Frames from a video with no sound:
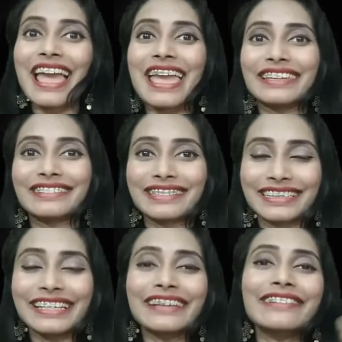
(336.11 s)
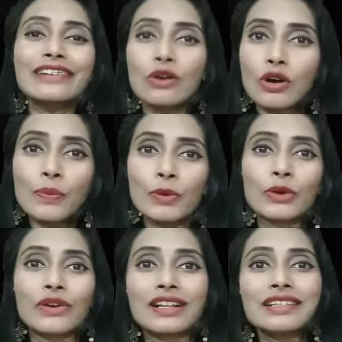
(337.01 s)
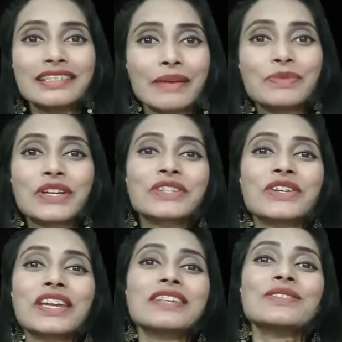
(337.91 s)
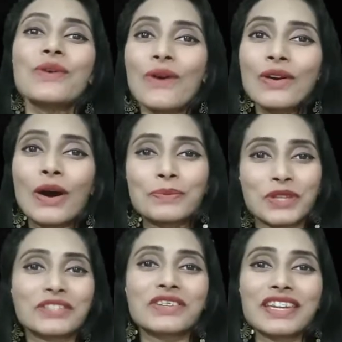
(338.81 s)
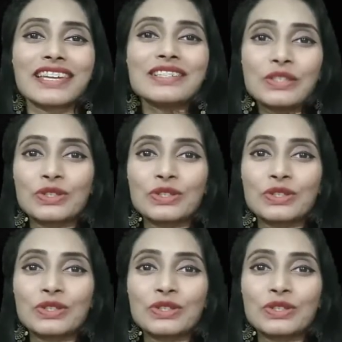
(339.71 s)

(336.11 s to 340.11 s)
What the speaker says: Either singular or plural, subjective case or objective case,